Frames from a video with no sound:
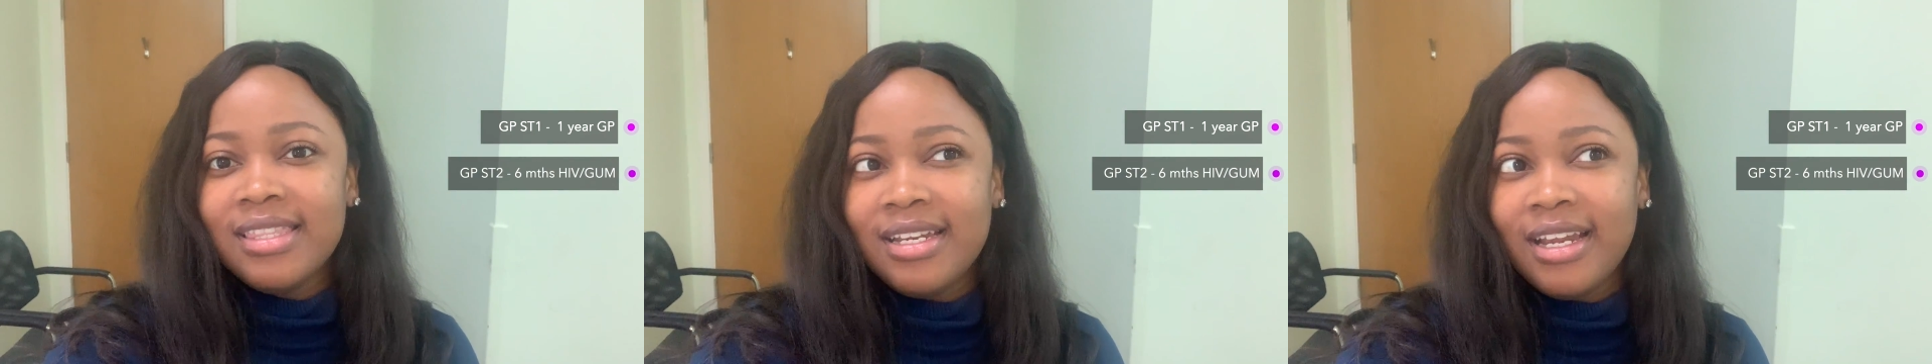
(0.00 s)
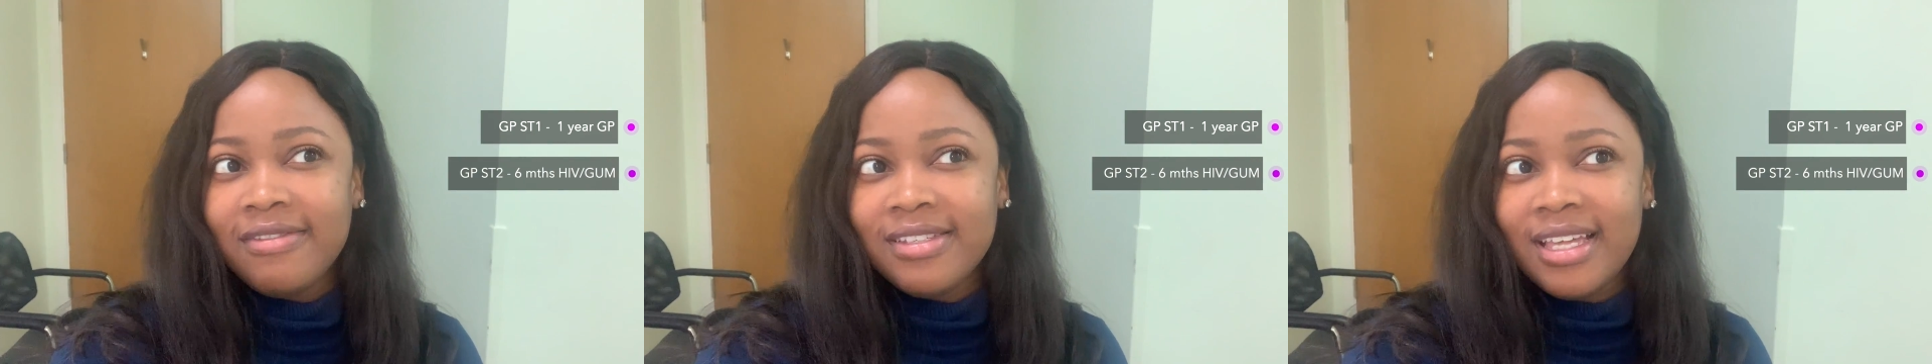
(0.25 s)
and
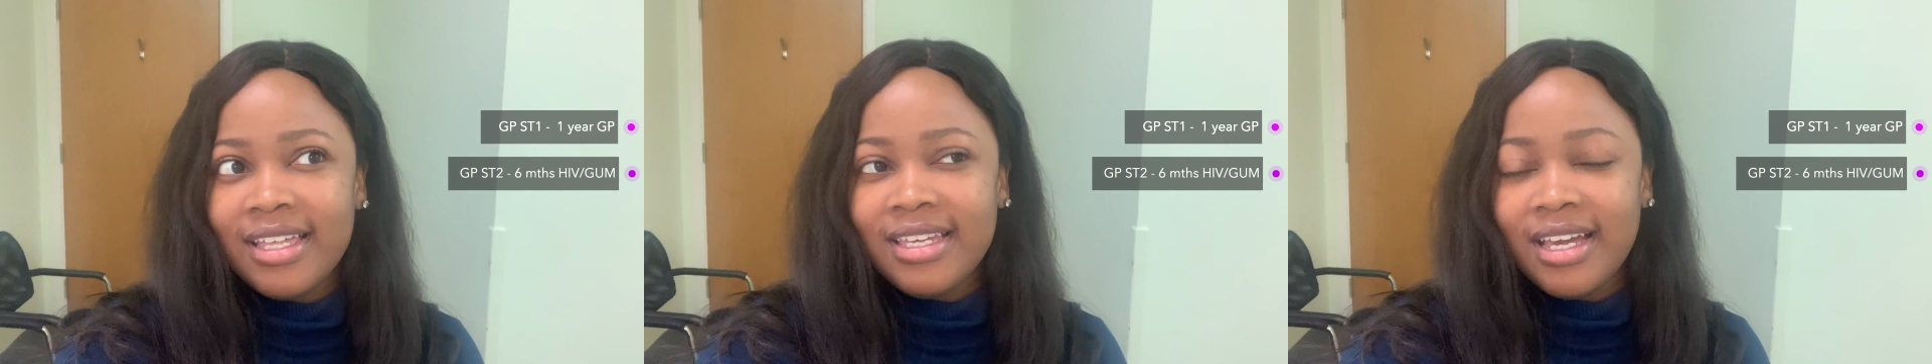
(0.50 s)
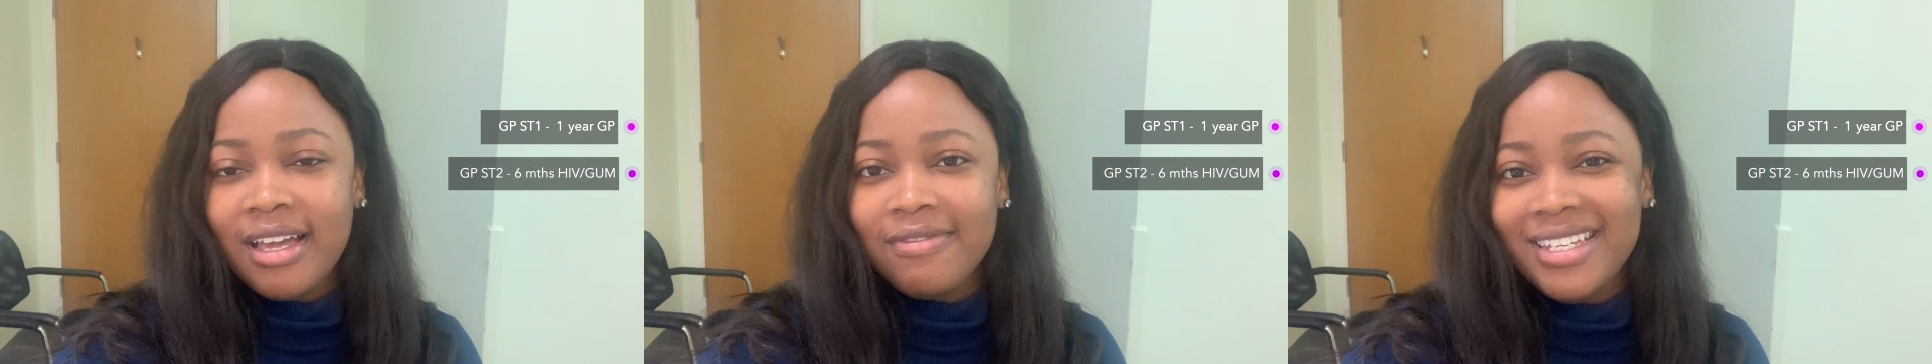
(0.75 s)
then after that I
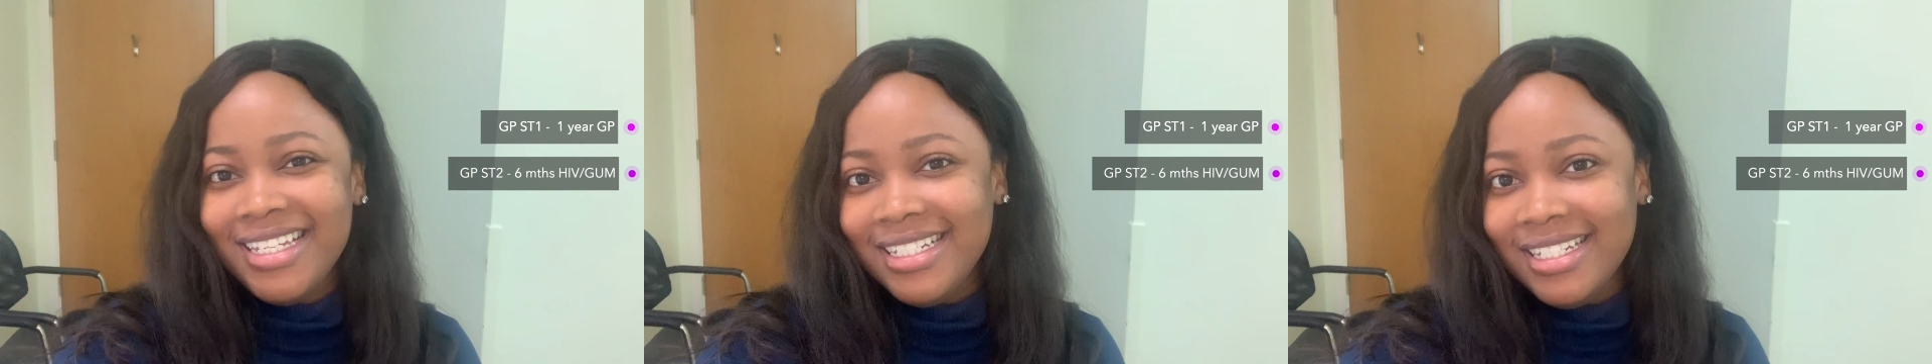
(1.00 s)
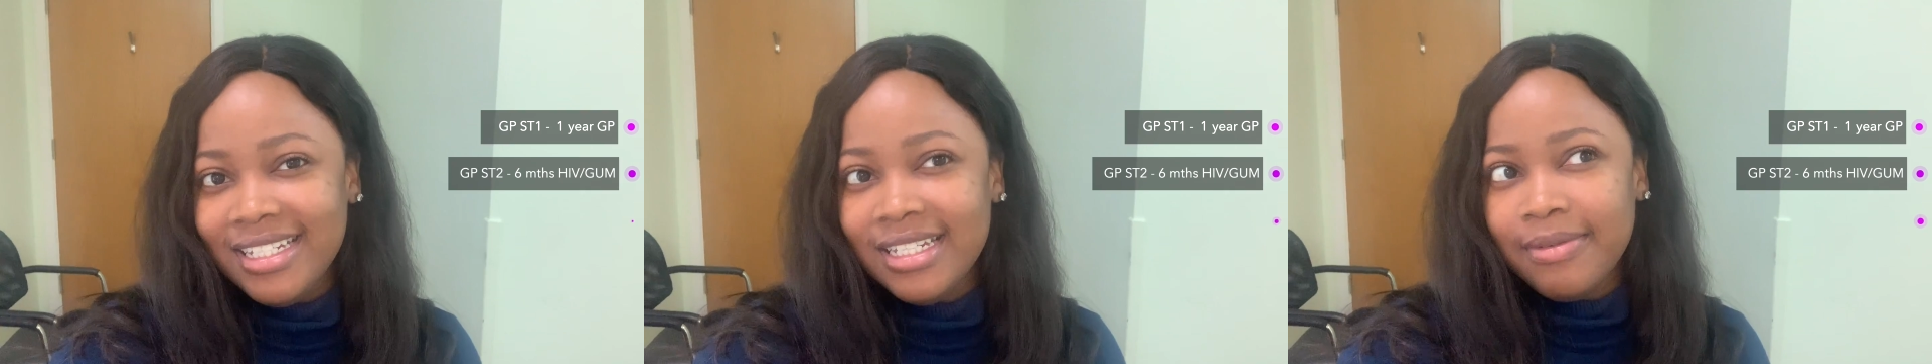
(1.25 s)
think I have
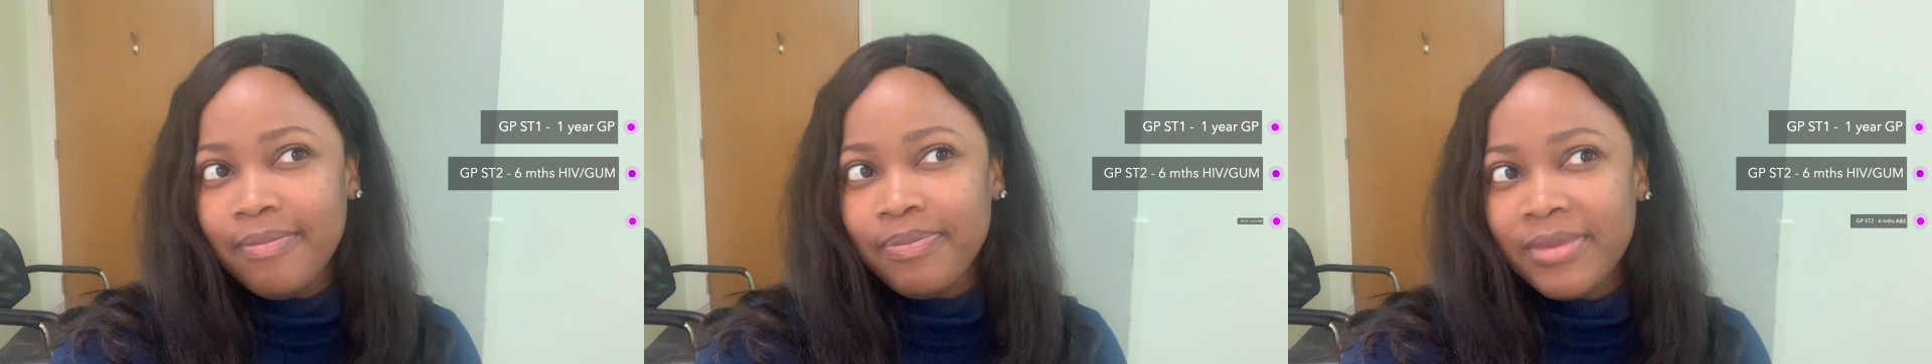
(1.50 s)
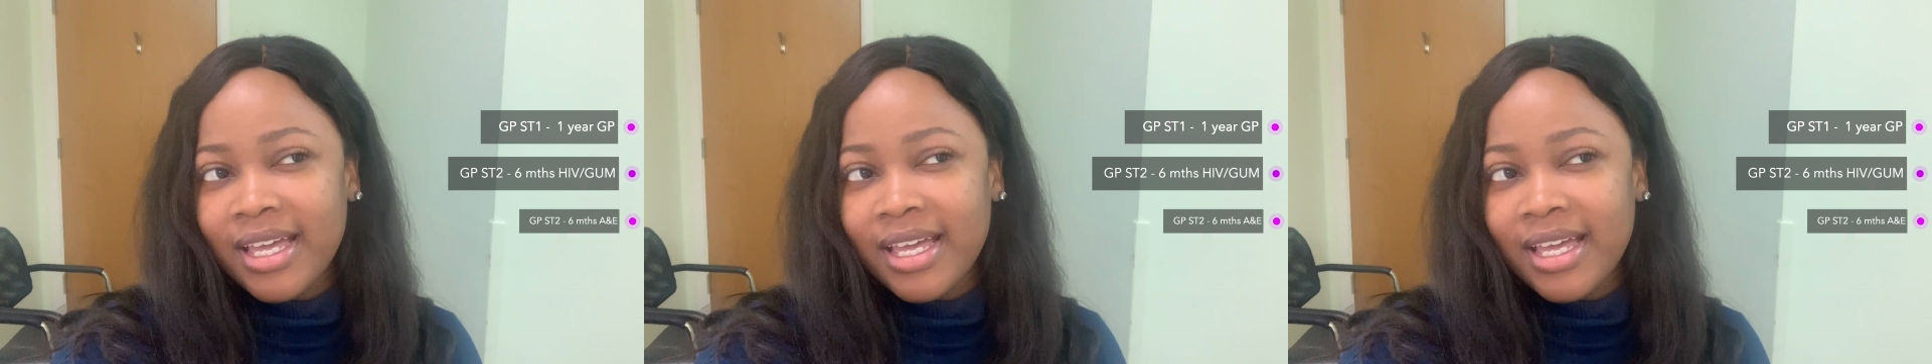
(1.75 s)
ED,